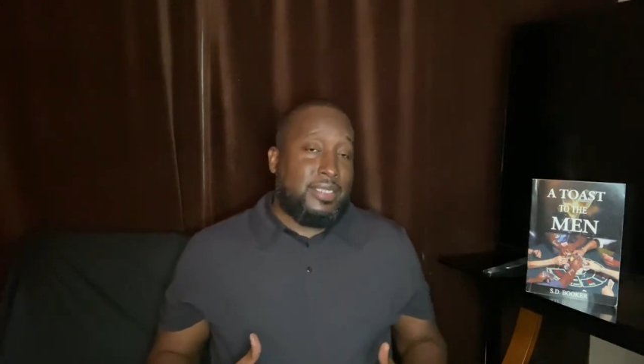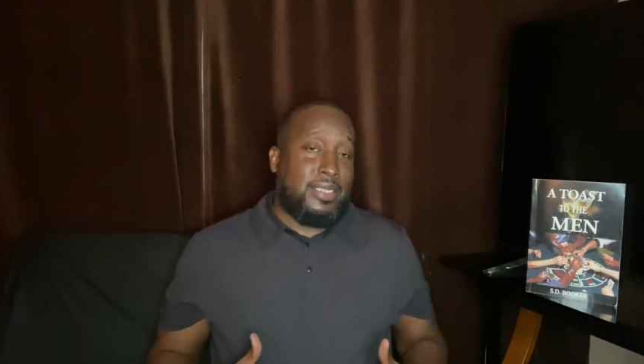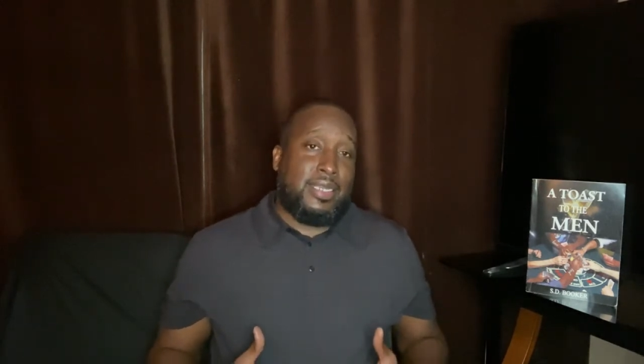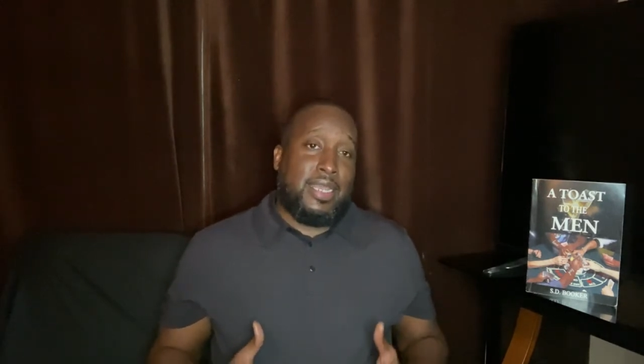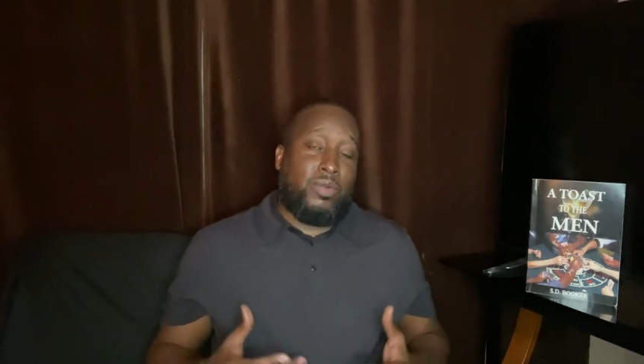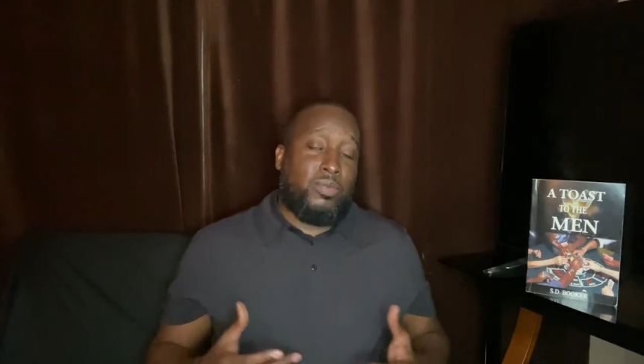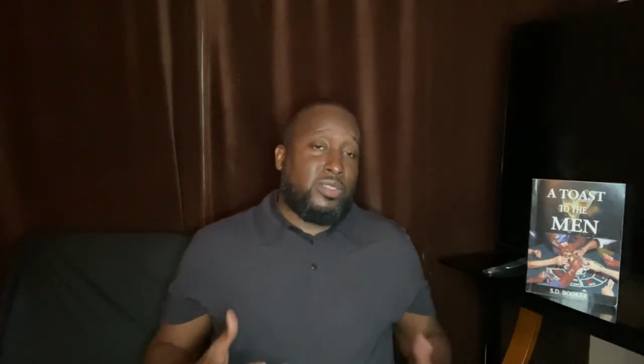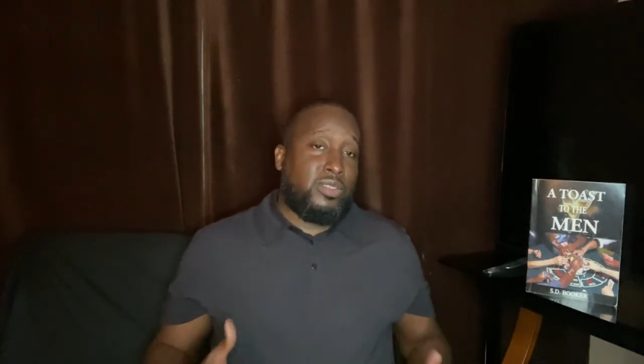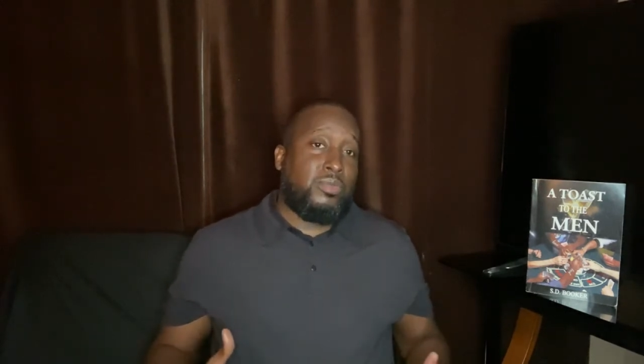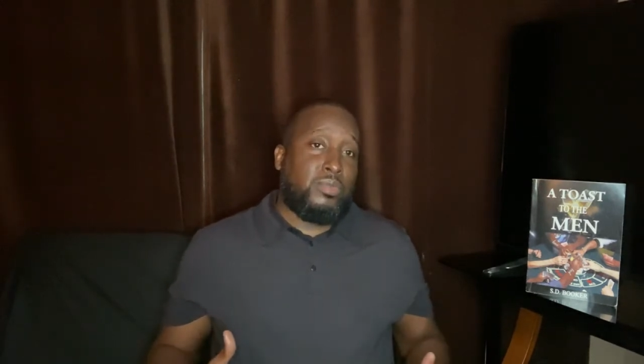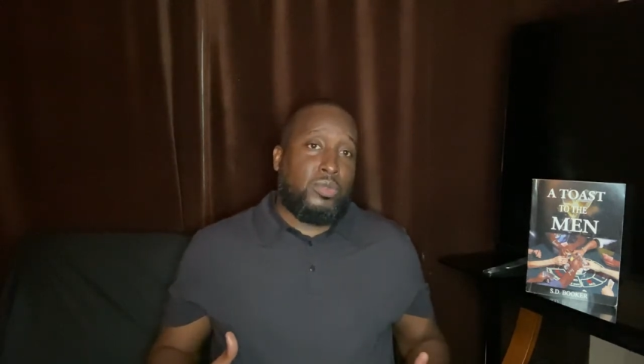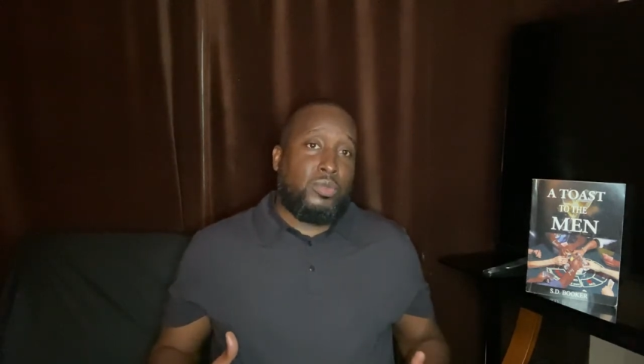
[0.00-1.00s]
did not
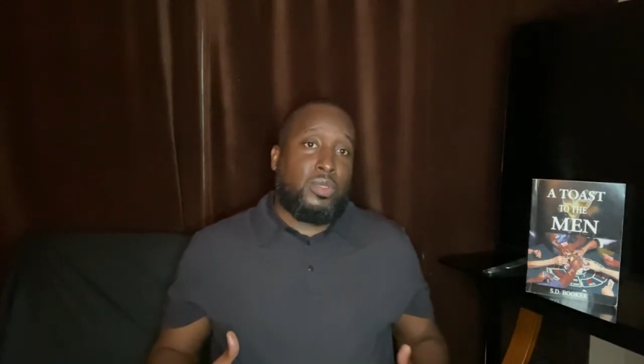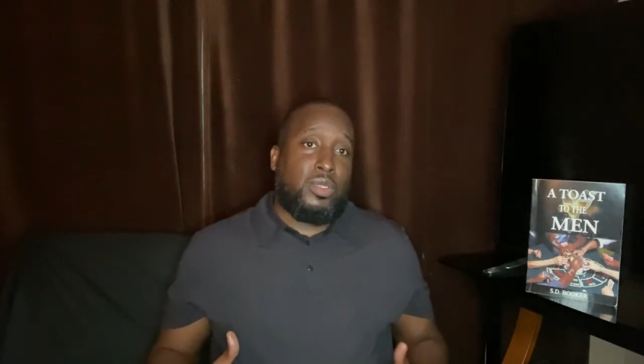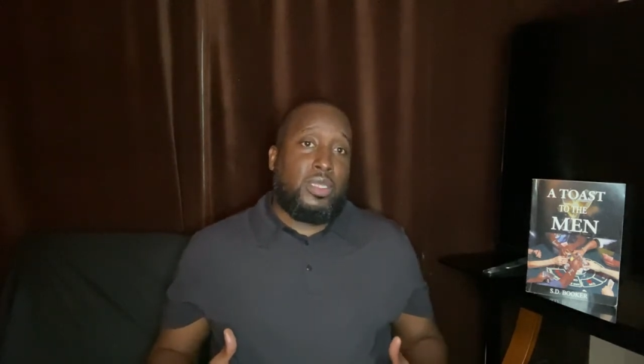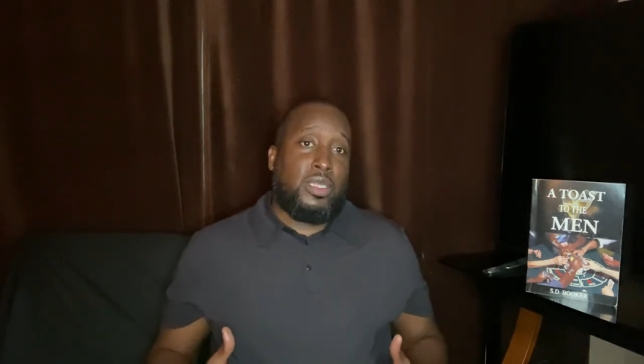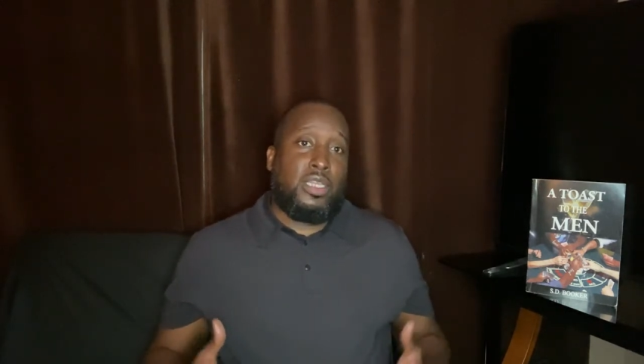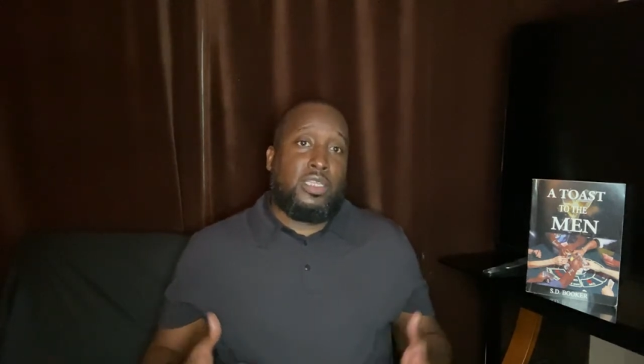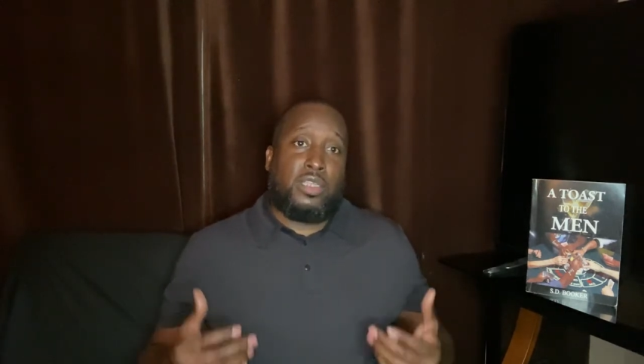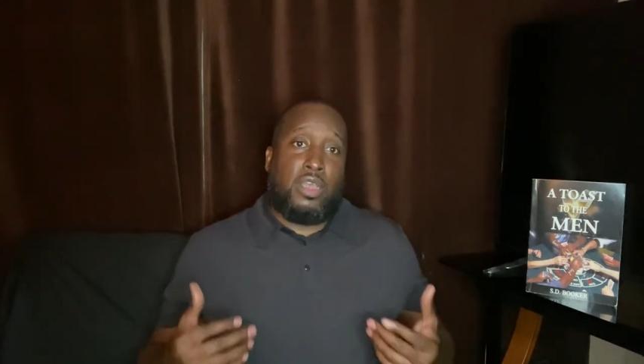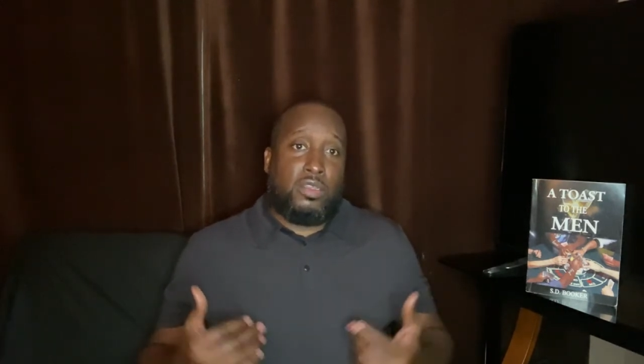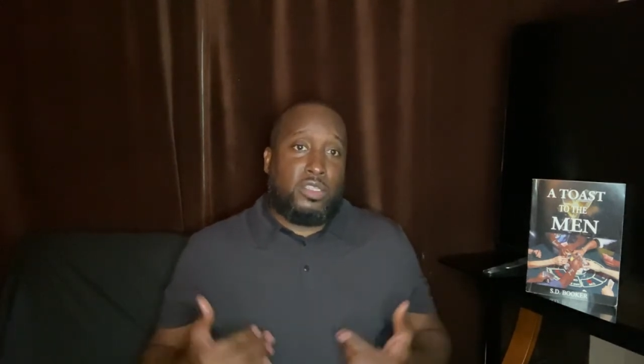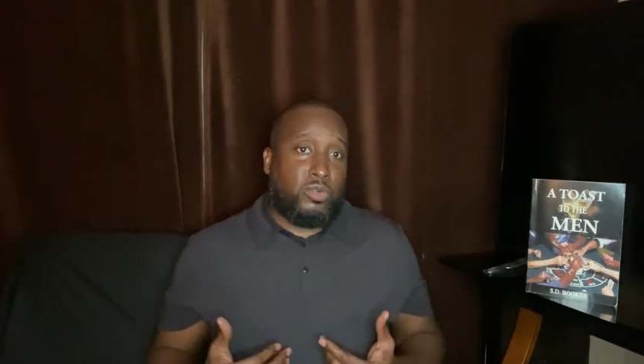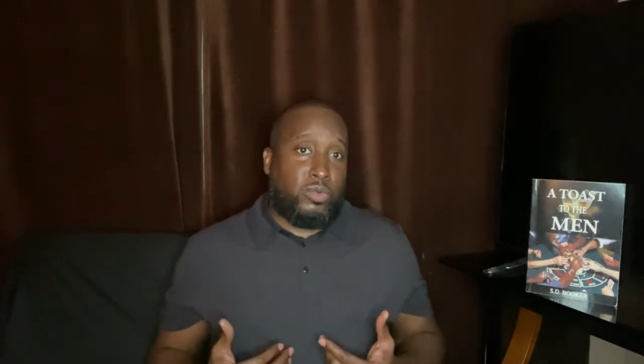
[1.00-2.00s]
resemble his
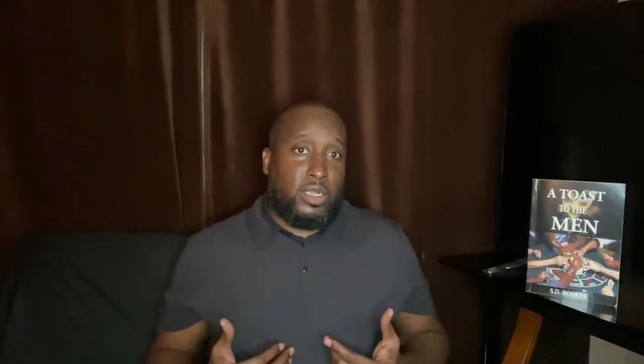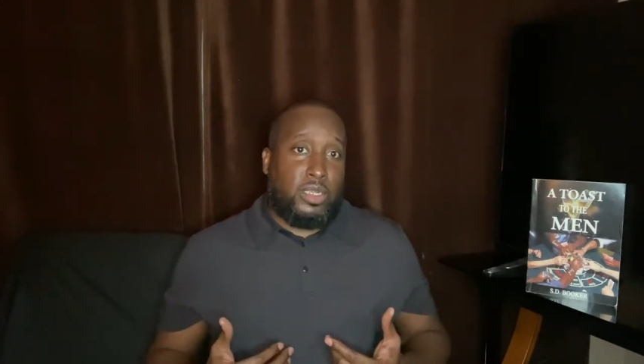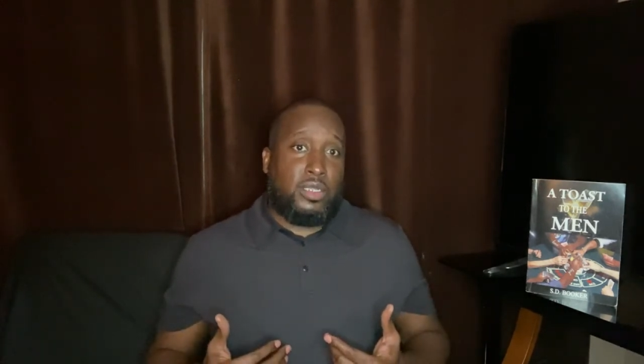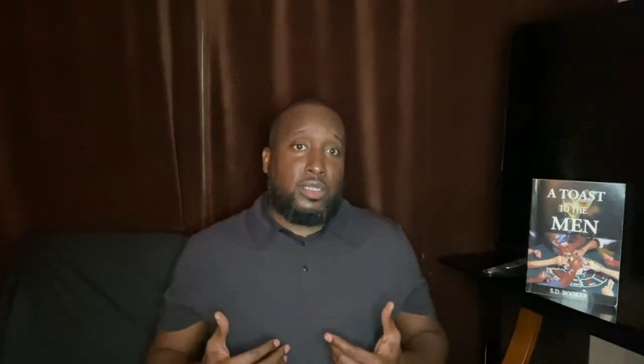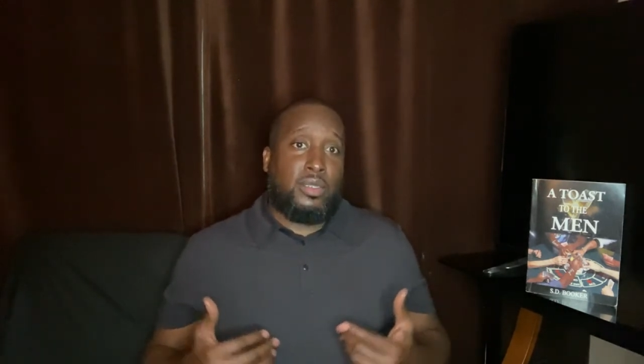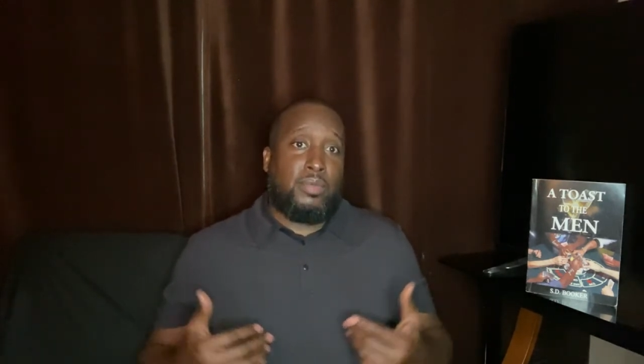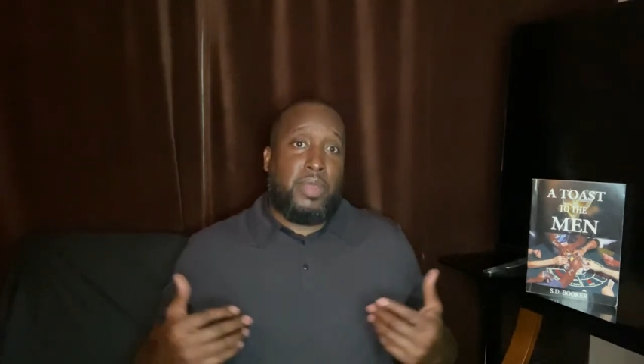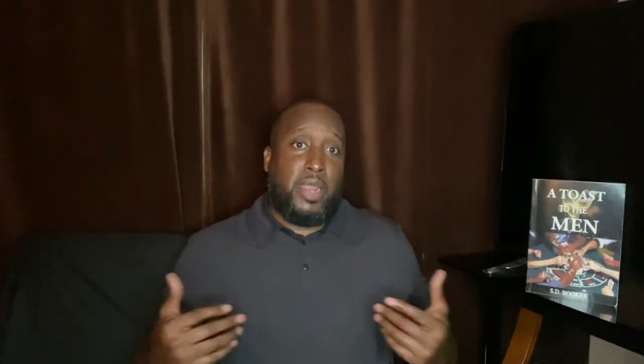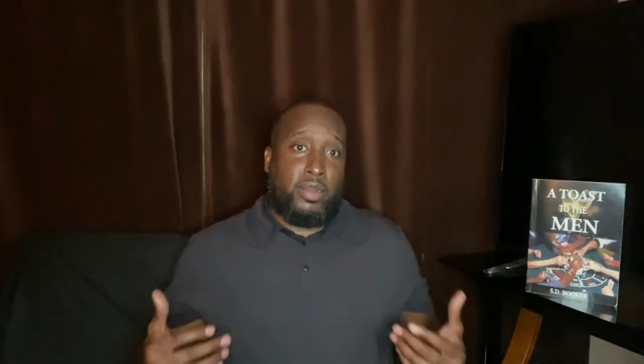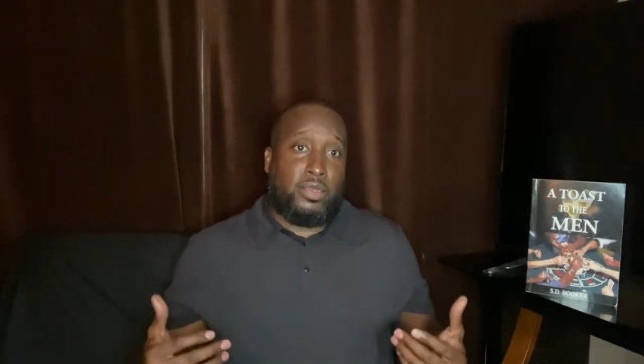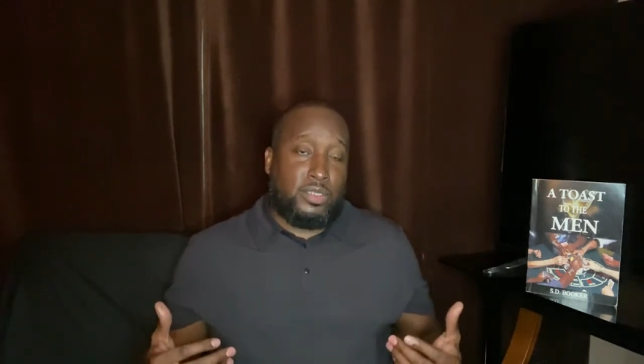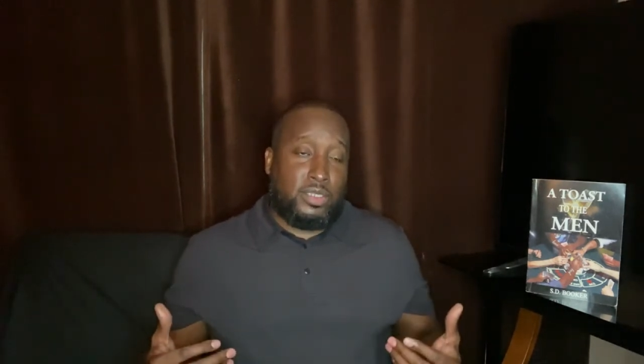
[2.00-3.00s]
off-screen
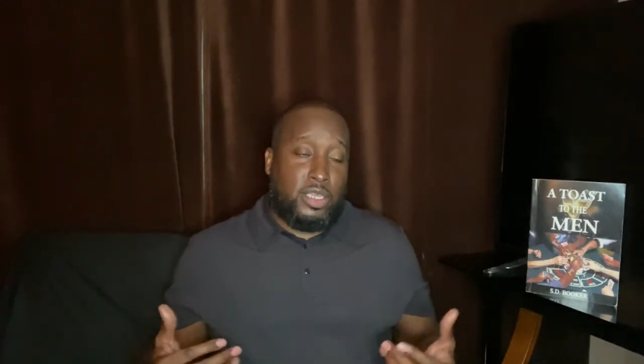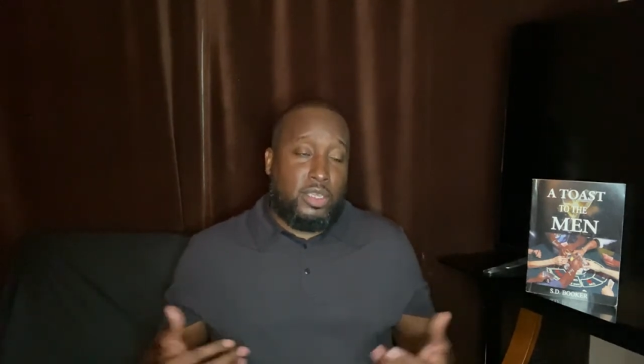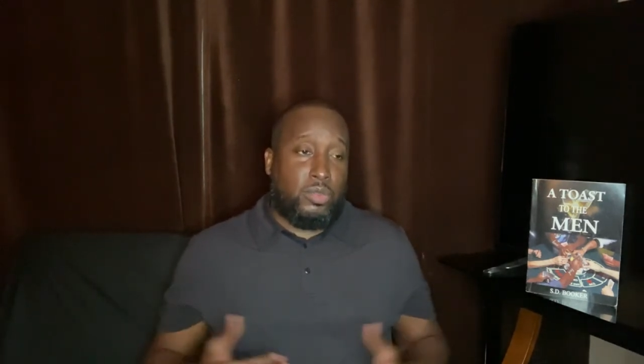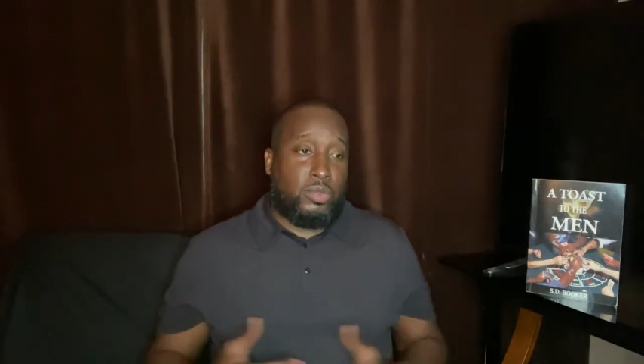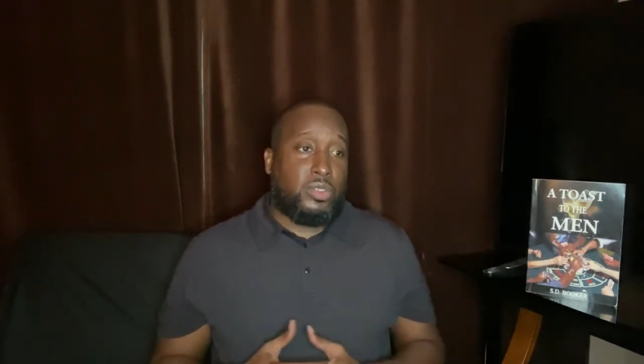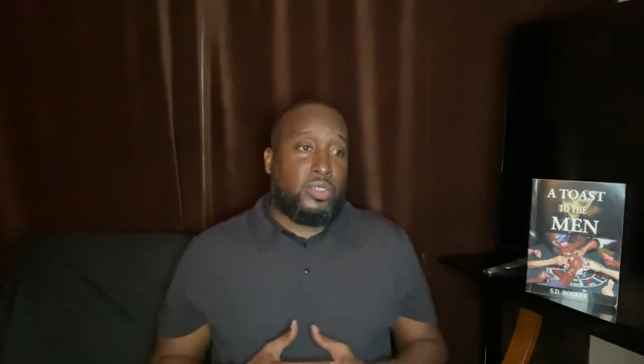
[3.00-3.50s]
parenting skills.